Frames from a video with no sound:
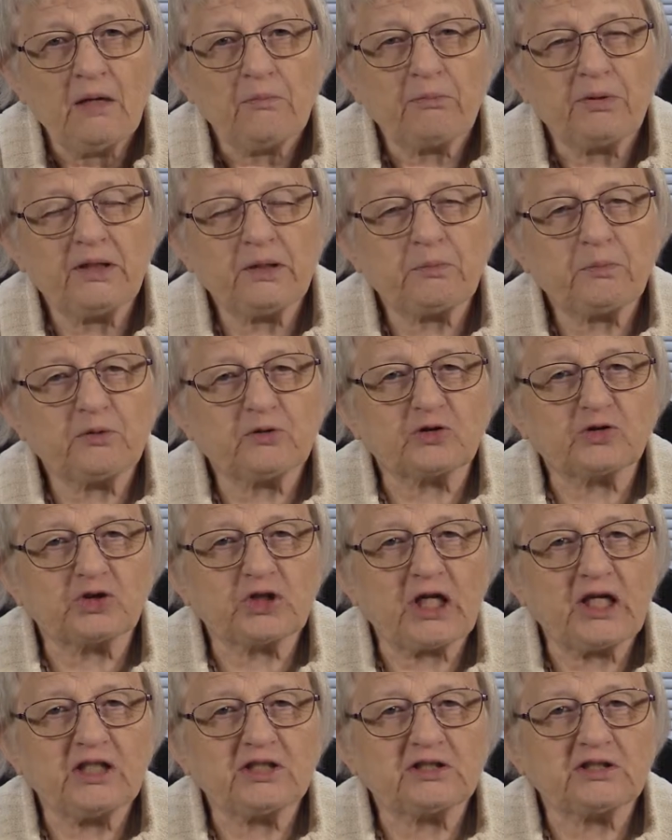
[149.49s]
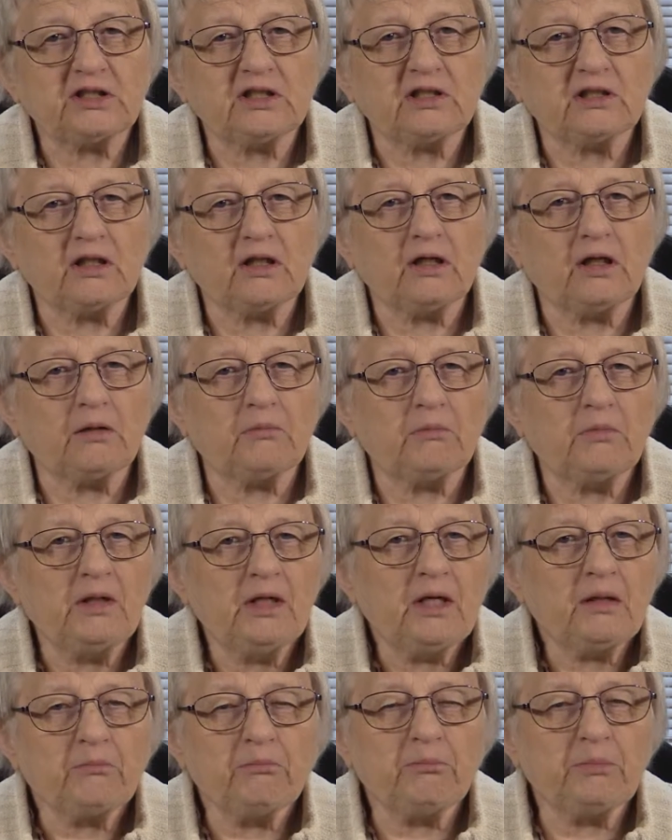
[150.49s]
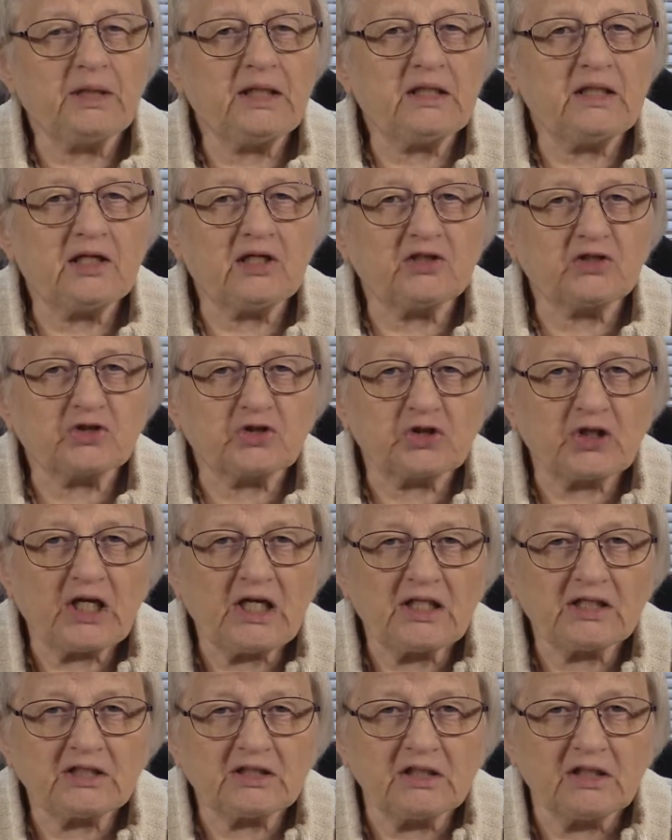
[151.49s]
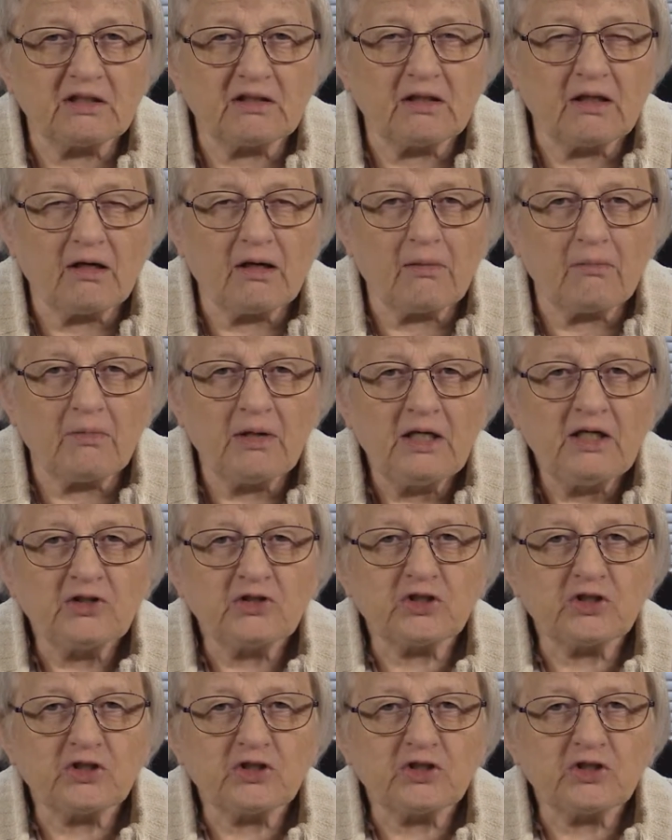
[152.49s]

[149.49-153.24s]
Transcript: People chasing them, beings chasing them,